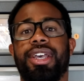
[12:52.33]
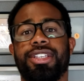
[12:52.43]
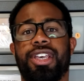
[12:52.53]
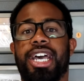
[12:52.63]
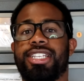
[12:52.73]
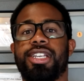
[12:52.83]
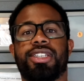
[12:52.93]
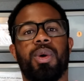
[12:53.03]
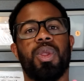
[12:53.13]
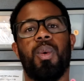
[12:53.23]
So that's
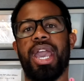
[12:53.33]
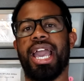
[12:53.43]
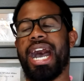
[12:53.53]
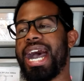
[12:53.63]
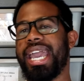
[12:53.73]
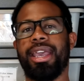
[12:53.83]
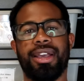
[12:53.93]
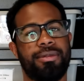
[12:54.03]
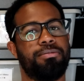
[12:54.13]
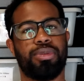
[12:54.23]
just the way I
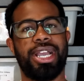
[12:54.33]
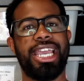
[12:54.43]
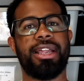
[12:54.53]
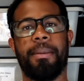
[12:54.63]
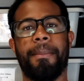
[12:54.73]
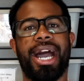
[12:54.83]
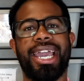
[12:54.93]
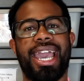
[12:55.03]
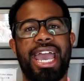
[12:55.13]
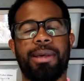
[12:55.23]
breed my
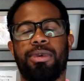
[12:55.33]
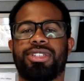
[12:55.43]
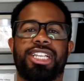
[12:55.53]
animals.